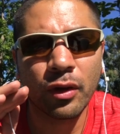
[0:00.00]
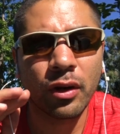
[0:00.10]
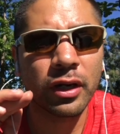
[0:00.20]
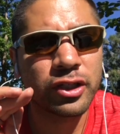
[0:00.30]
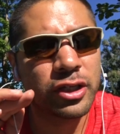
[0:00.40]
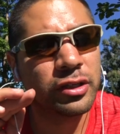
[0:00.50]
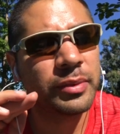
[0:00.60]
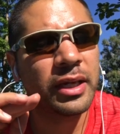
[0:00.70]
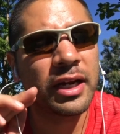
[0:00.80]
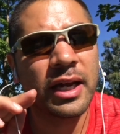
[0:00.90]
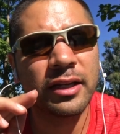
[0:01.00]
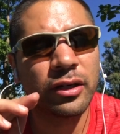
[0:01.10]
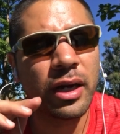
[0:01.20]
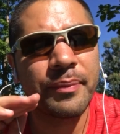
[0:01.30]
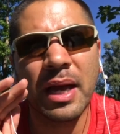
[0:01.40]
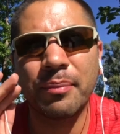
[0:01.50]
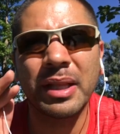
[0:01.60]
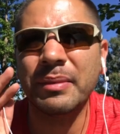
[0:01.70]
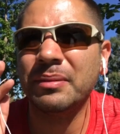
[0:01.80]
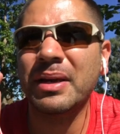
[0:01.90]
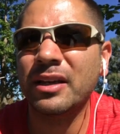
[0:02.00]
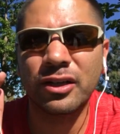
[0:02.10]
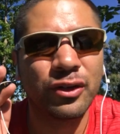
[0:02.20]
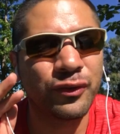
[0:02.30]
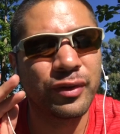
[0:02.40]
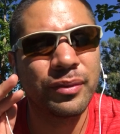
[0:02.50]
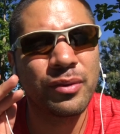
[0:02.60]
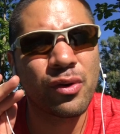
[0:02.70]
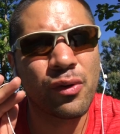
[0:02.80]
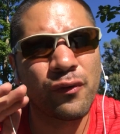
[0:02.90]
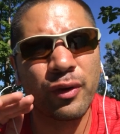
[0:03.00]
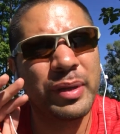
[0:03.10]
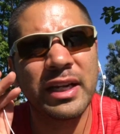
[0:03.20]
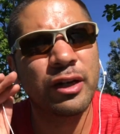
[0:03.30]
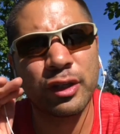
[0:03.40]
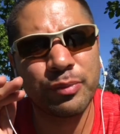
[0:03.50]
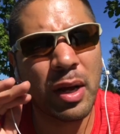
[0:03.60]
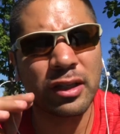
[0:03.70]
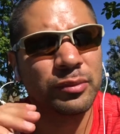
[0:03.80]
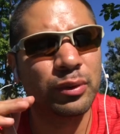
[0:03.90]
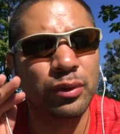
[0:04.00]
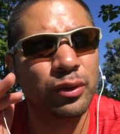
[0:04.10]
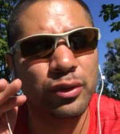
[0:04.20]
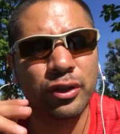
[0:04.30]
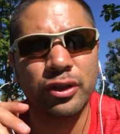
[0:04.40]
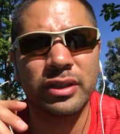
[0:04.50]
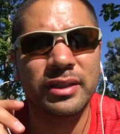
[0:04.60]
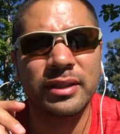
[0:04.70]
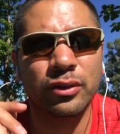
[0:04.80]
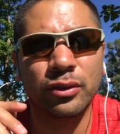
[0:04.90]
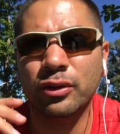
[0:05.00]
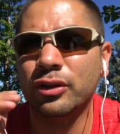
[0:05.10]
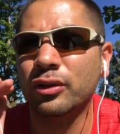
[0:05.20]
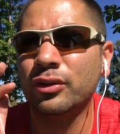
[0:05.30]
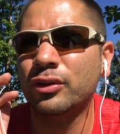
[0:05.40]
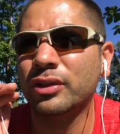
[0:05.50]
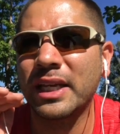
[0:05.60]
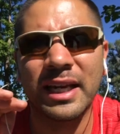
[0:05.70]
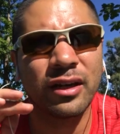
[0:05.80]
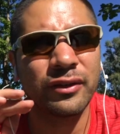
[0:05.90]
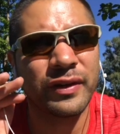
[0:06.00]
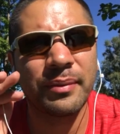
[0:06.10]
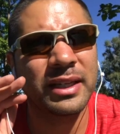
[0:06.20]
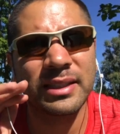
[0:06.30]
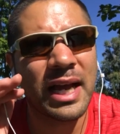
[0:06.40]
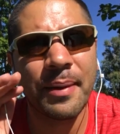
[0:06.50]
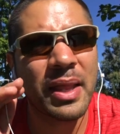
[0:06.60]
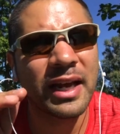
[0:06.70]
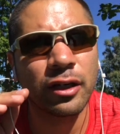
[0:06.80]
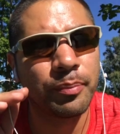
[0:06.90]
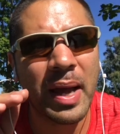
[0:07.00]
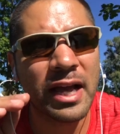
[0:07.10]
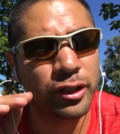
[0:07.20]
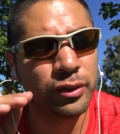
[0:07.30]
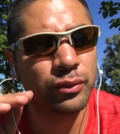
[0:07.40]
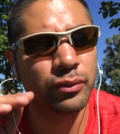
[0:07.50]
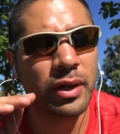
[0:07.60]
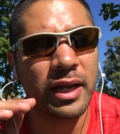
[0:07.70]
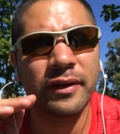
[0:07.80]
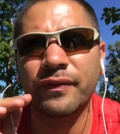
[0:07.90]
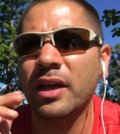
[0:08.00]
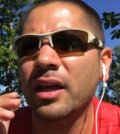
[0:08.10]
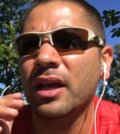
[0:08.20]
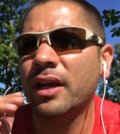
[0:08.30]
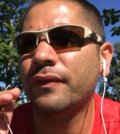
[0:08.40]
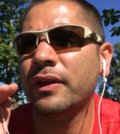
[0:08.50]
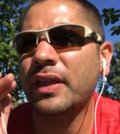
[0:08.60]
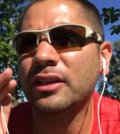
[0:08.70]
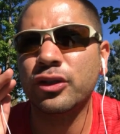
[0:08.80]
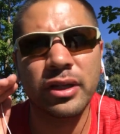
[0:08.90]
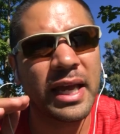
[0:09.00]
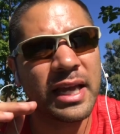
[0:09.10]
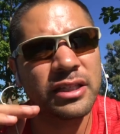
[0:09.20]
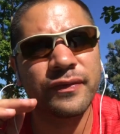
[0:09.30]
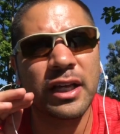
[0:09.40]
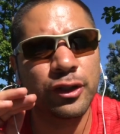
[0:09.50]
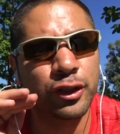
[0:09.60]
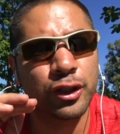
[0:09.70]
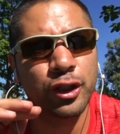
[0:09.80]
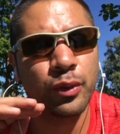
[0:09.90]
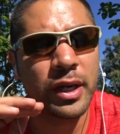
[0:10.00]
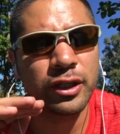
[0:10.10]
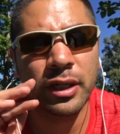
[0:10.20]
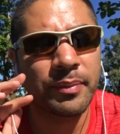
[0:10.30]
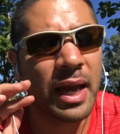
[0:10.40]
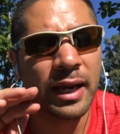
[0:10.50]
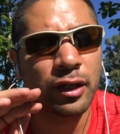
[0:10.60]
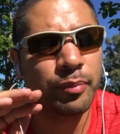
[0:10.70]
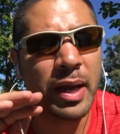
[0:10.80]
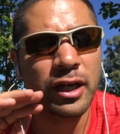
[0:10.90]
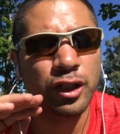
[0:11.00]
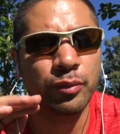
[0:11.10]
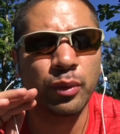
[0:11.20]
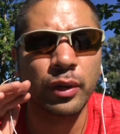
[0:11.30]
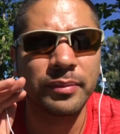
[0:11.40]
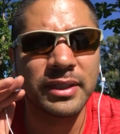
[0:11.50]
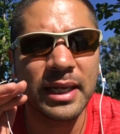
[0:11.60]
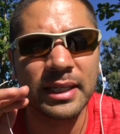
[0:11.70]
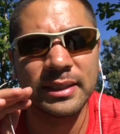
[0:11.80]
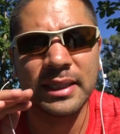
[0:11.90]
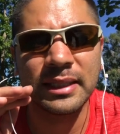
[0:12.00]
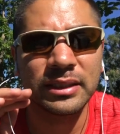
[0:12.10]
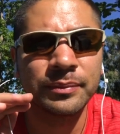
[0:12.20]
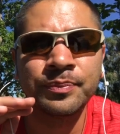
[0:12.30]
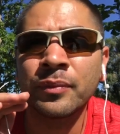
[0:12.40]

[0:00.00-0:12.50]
or excuse me, I'm, you know, I'm not blaming men, you know, for for being irresponsible losers and you know who don't take care of the family. Not, I'm not here to bash you, right? If, if, if that's your case, if that's your situation, I'm not here to bash you. But what I'm saying is this: